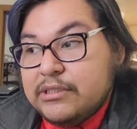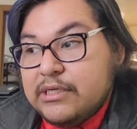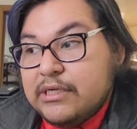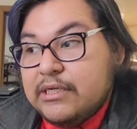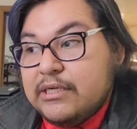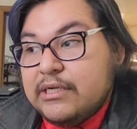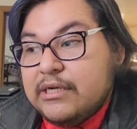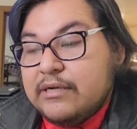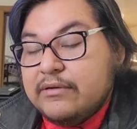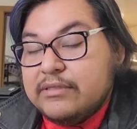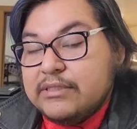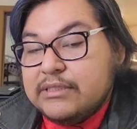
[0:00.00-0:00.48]

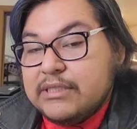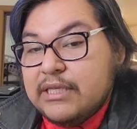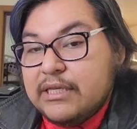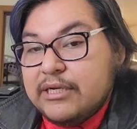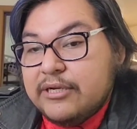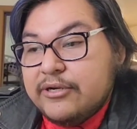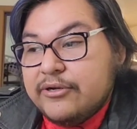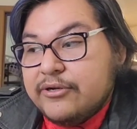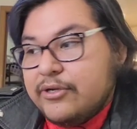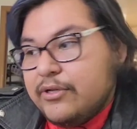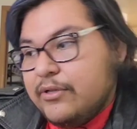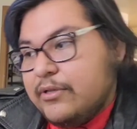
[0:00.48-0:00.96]
and I was
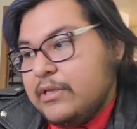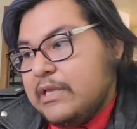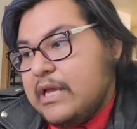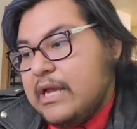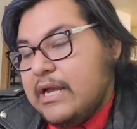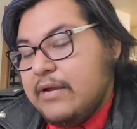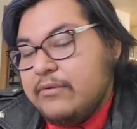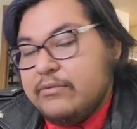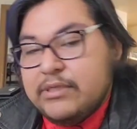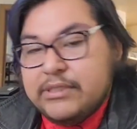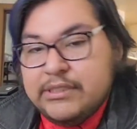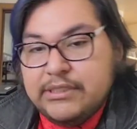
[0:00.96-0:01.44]
letting her know that
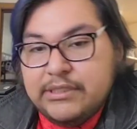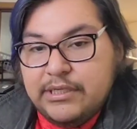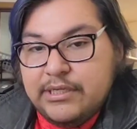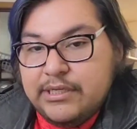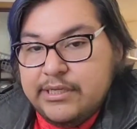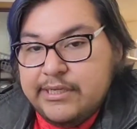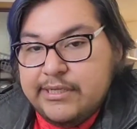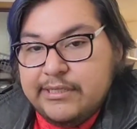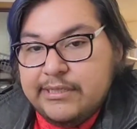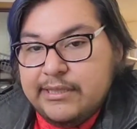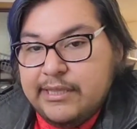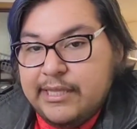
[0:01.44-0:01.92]
I wasn't
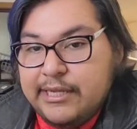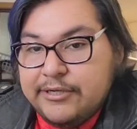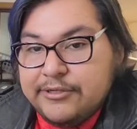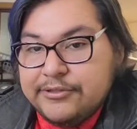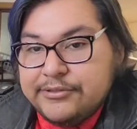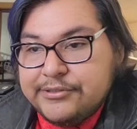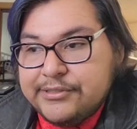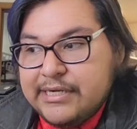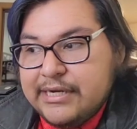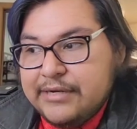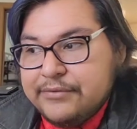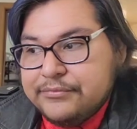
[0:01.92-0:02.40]
gonna let her
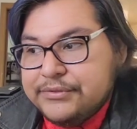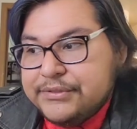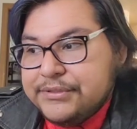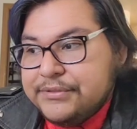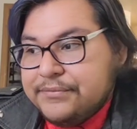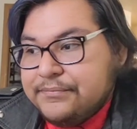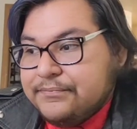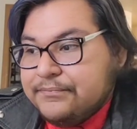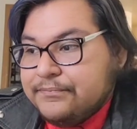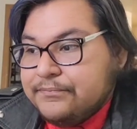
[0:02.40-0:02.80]
drown.